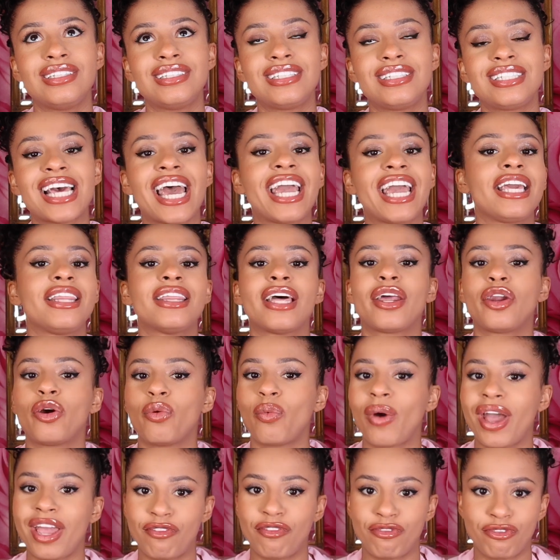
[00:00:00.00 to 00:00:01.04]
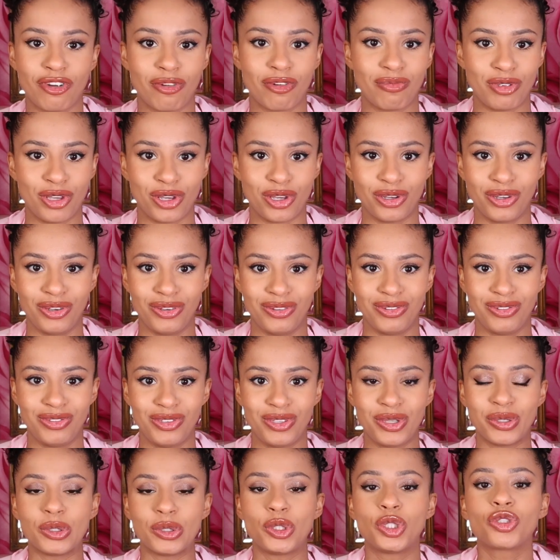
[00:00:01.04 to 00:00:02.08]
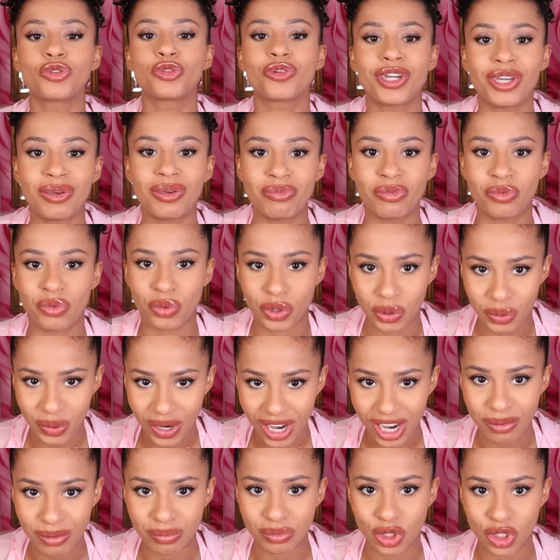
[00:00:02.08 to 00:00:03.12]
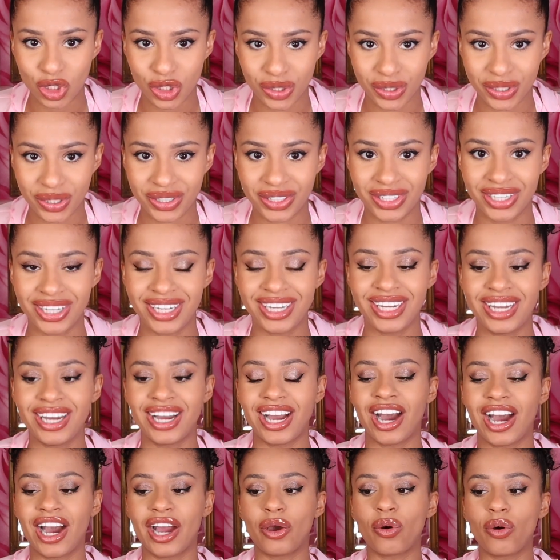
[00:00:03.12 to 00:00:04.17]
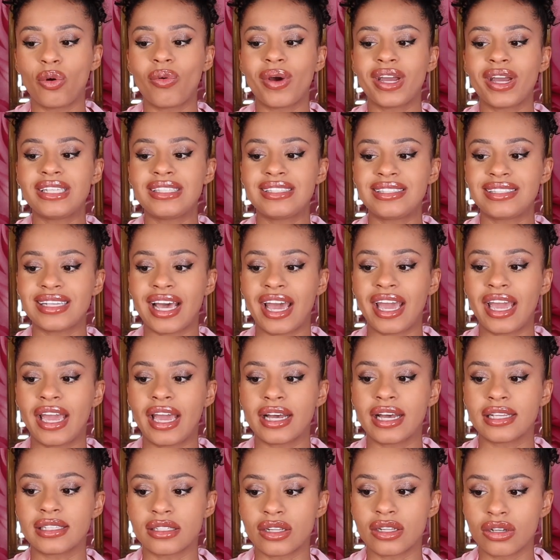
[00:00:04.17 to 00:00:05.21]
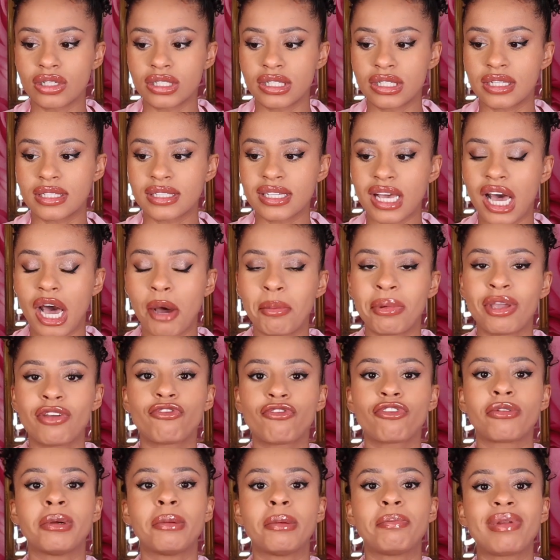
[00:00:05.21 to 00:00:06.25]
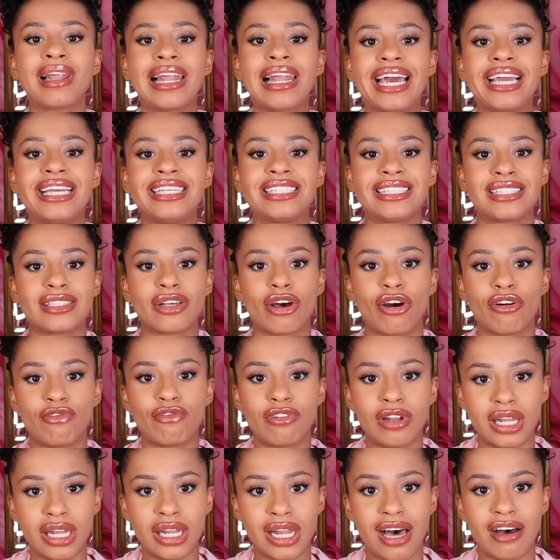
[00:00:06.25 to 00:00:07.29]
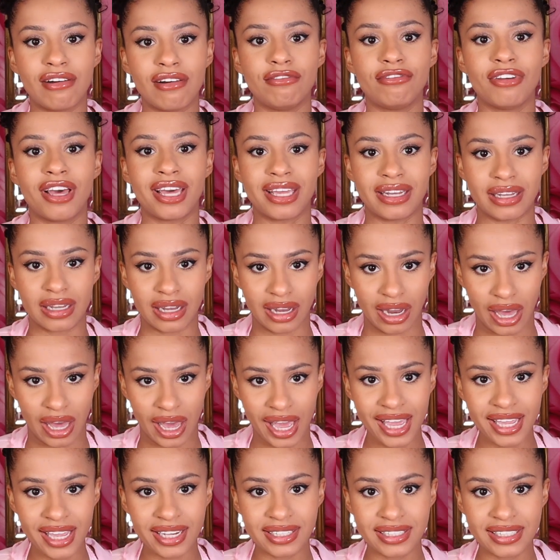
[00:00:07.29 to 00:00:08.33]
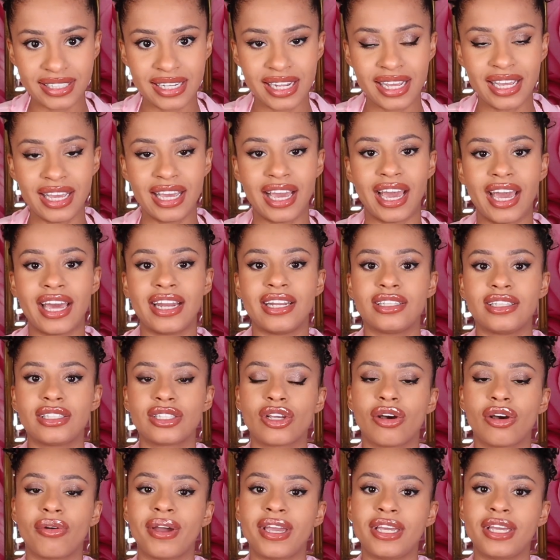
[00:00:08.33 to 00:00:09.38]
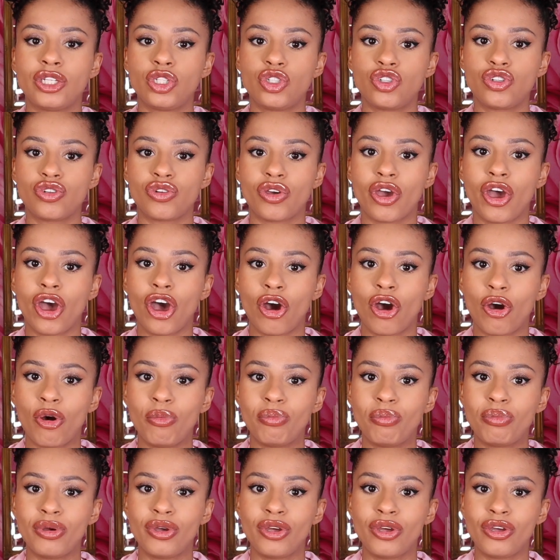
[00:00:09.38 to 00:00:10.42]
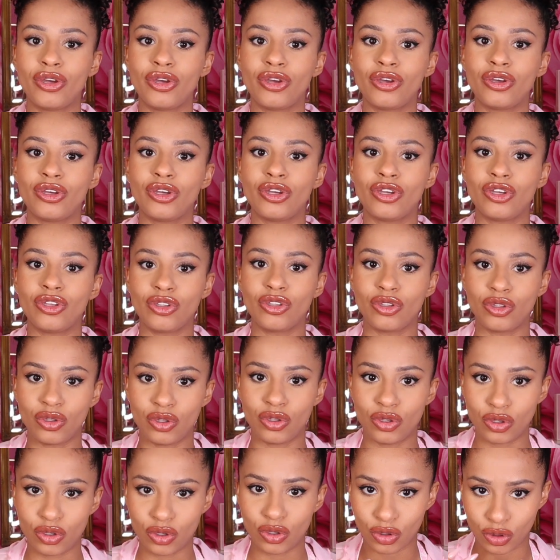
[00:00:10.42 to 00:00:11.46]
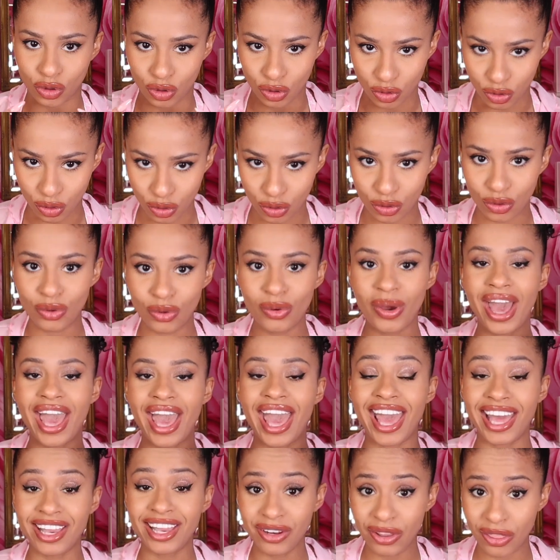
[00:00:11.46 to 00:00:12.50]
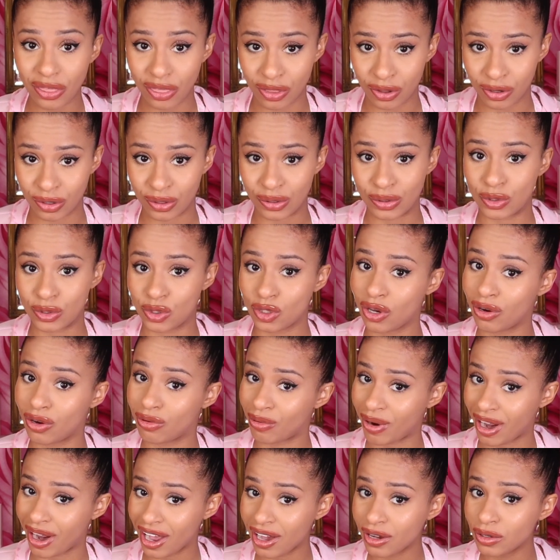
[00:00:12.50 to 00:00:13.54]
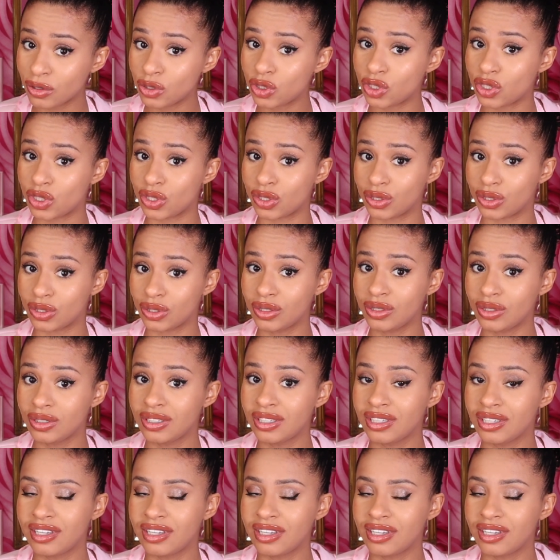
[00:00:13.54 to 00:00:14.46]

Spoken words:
take that away from you. Your dream will come true. I always say, as long as it's coming from a place of love and light, and it's going to help you and those around you,